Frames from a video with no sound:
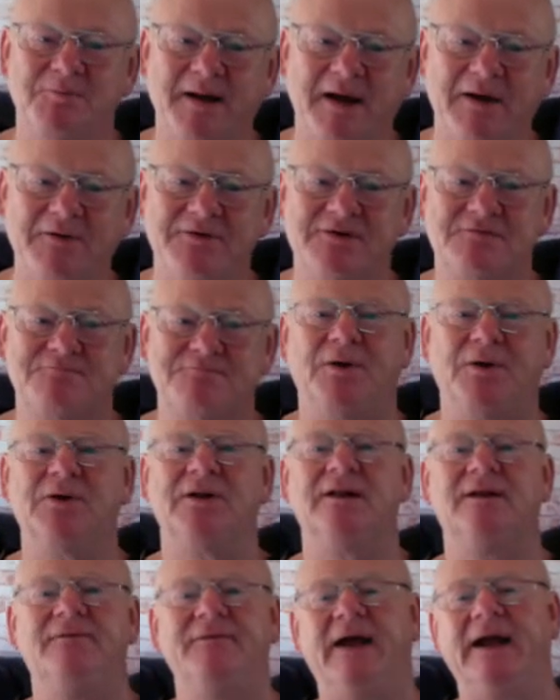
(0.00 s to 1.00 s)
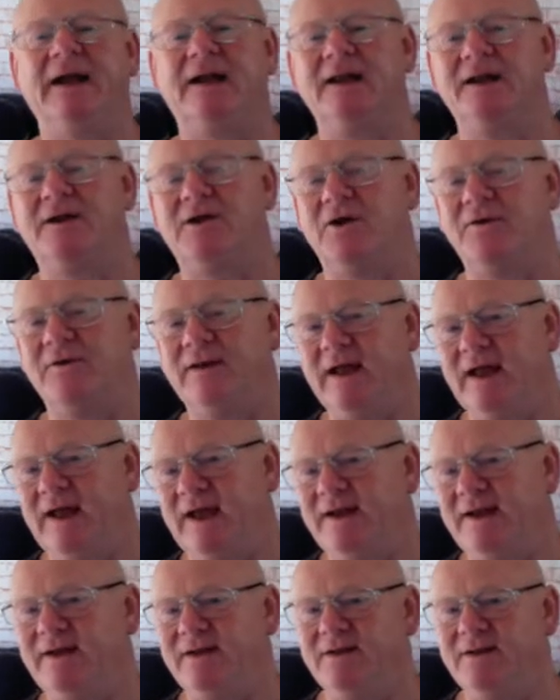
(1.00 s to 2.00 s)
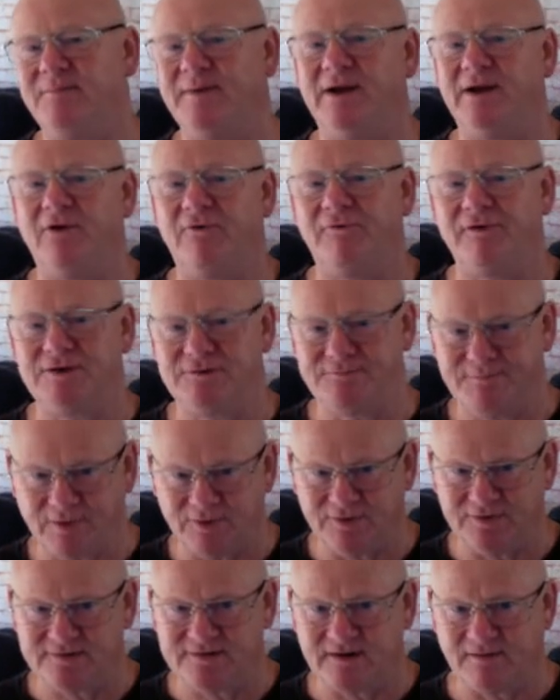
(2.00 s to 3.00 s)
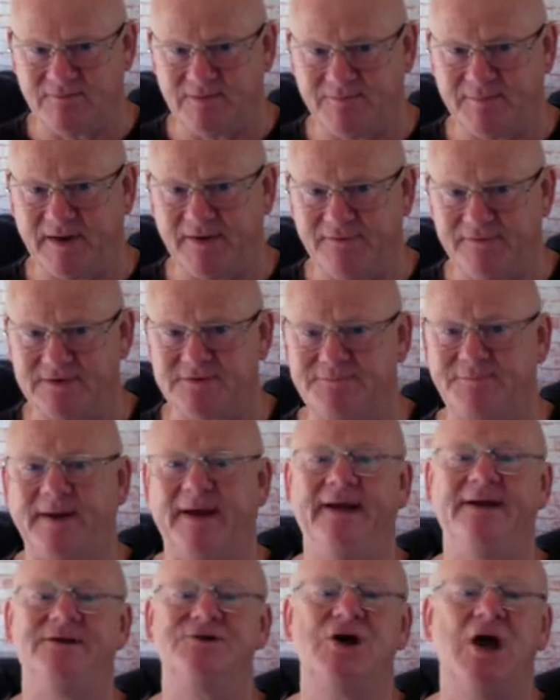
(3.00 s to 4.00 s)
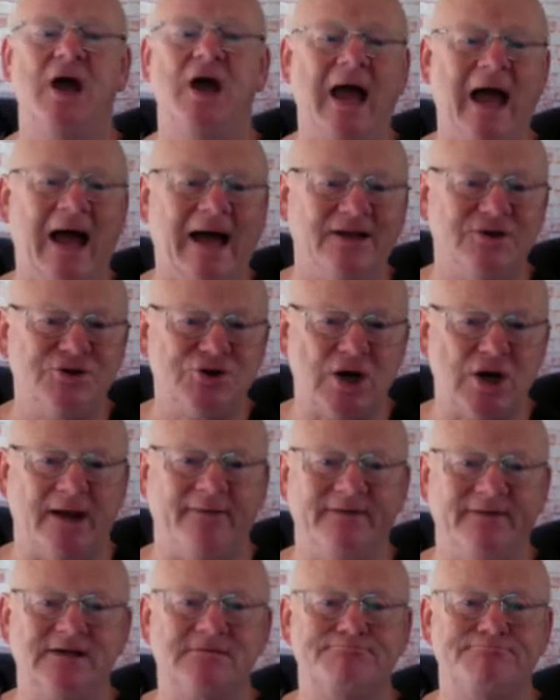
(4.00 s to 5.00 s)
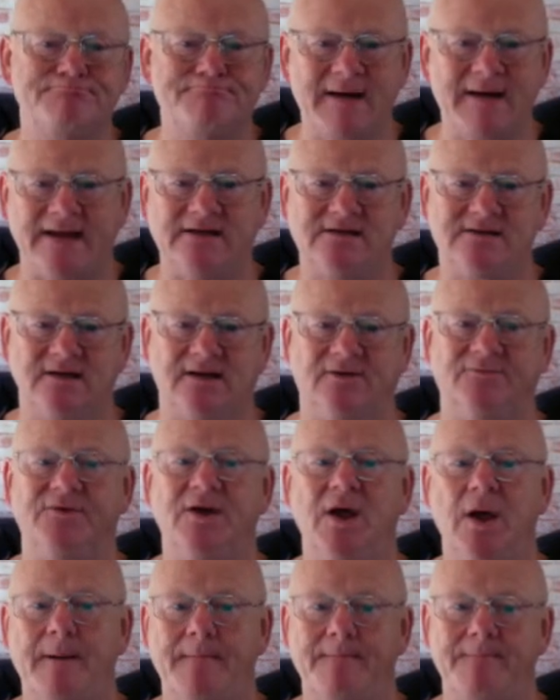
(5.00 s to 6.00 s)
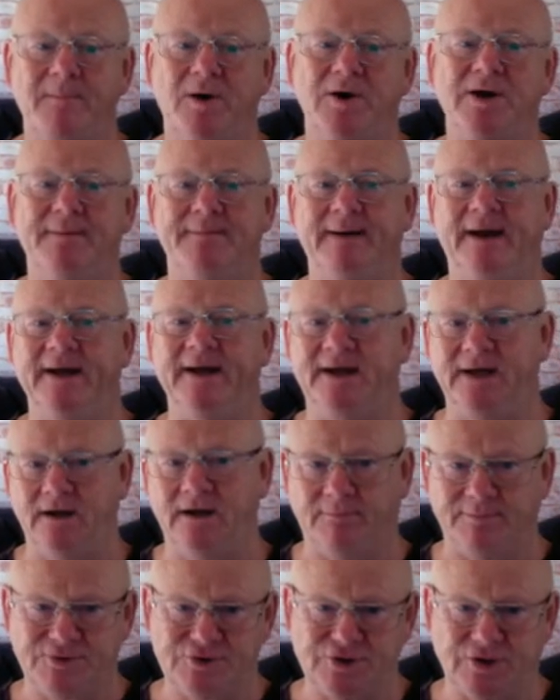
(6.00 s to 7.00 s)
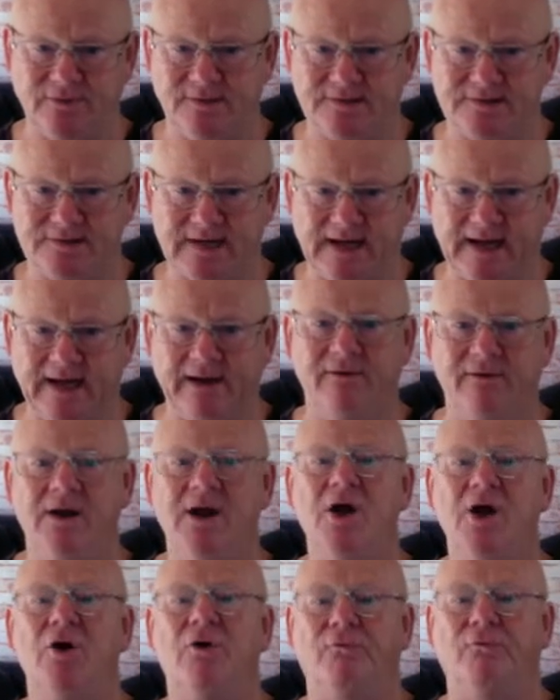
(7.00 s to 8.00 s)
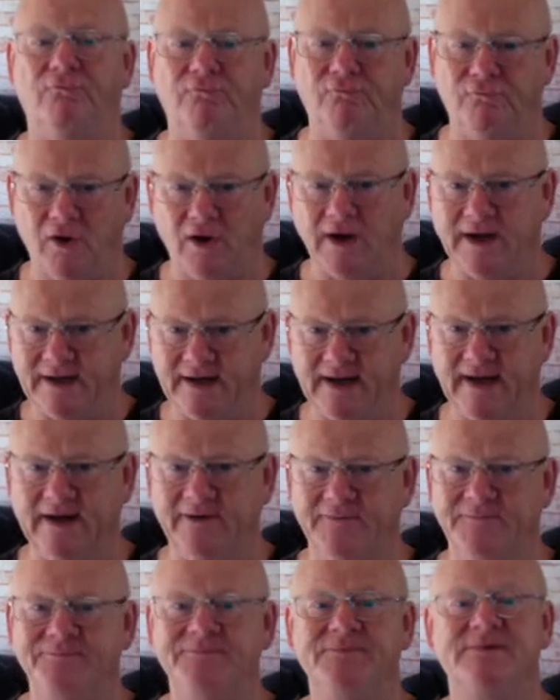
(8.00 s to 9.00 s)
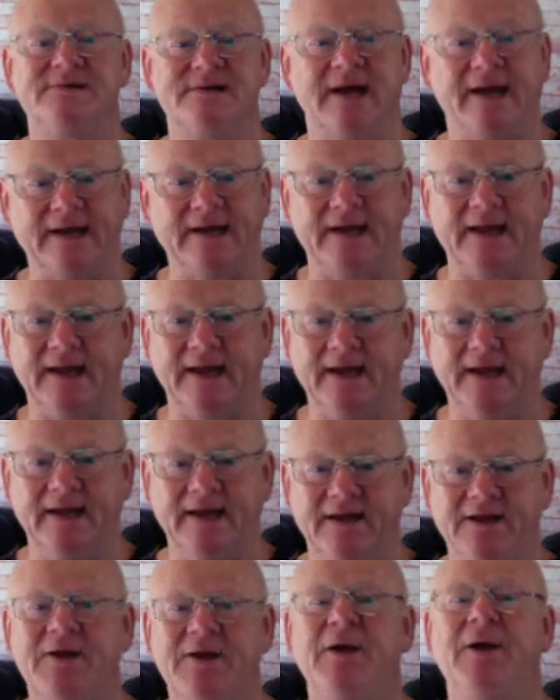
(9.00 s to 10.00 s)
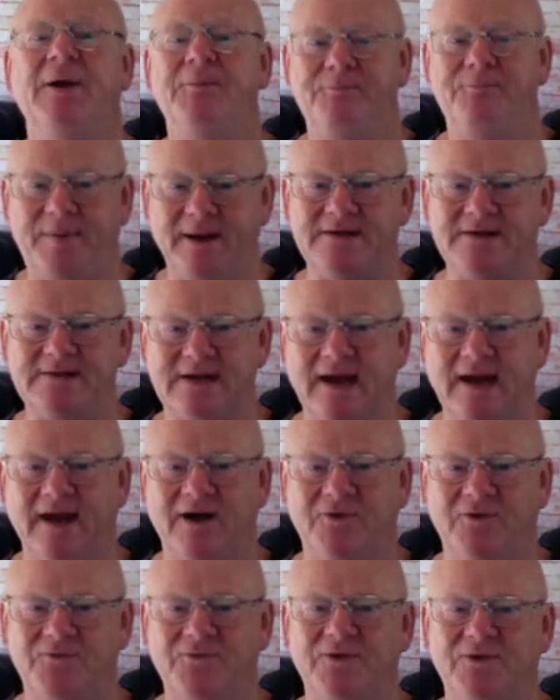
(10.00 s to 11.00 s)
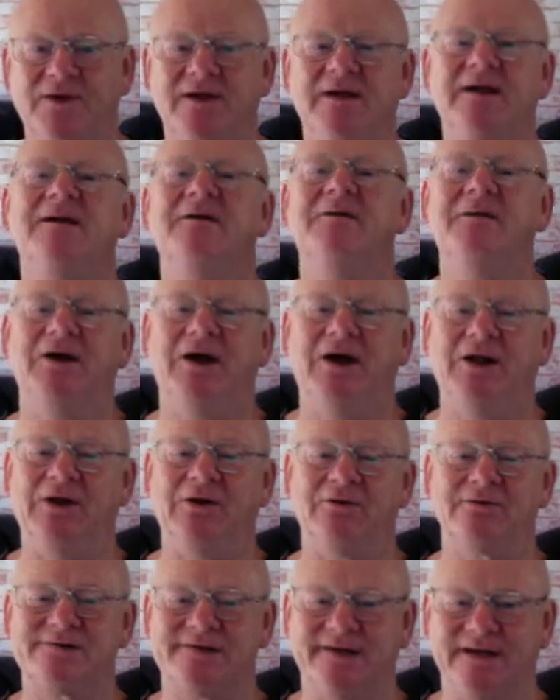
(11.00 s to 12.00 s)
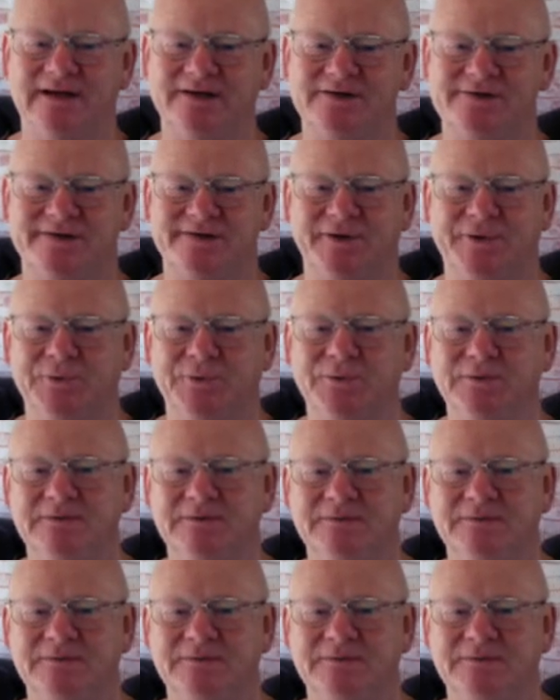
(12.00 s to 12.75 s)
Bonus Bundle and then click on any of the big orange buttons on the bonus page and check this massive money making opportunity out right now. Take care, best of health, and I'll see you soon.